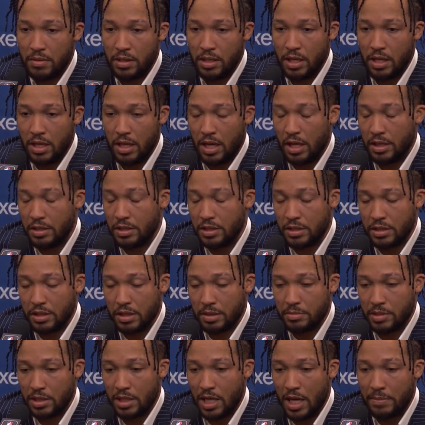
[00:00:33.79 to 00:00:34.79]
And then I'm just
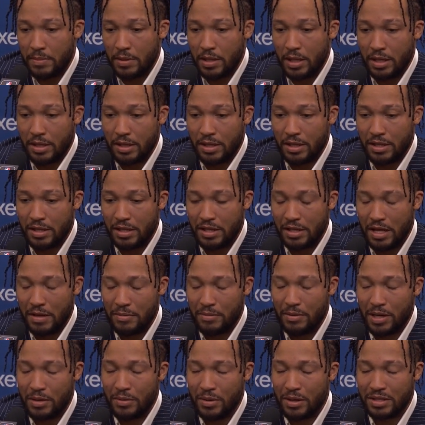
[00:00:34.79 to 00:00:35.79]
happy they
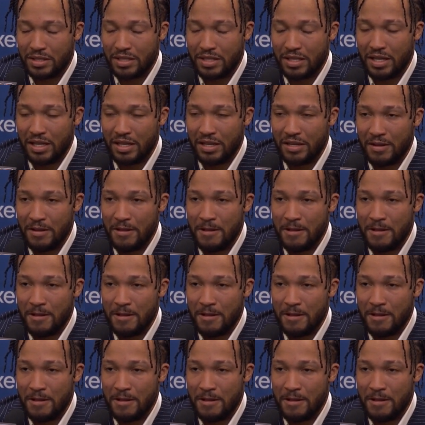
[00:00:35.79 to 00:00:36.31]
played well today.